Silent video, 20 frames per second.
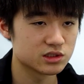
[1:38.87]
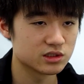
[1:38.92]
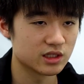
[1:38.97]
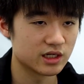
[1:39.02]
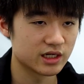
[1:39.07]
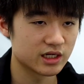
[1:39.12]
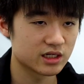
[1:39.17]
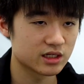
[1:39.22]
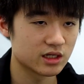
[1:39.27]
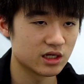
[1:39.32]

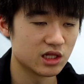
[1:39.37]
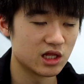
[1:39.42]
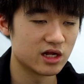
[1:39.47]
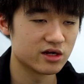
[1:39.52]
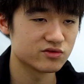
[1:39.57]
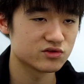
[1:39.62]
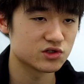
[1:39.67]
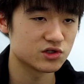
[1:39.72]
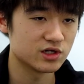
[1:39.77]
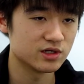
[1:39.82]
like a
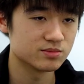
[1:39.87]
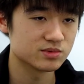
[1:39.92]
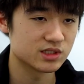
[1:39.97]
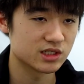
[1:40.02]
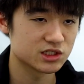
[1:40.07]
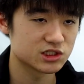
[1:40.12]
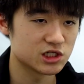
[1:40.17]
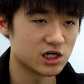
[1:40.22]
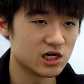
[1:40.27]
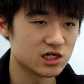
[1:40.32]
lot of streams
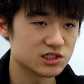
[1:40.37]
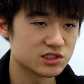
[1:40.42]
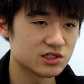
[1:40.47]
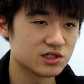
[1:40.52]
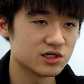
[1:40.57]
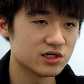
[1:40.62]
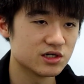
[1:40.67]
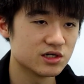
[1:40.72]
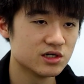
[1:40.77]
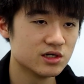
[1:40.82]
like
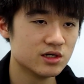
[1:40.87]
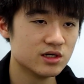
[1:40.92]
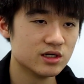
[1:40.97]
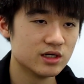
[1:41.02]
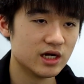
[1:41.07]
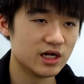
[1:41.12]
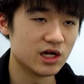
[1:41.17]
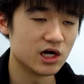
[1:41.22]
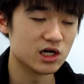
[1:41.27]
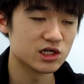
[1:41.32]
Choster
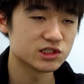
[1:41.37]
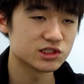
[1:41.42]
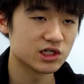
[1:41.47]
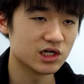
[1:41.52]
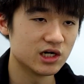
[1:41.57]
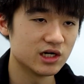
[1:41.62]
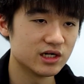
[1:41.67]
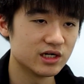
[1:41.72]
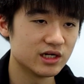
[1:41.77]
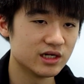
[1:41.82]
and
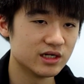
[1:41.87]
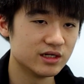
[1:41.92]
Hotshot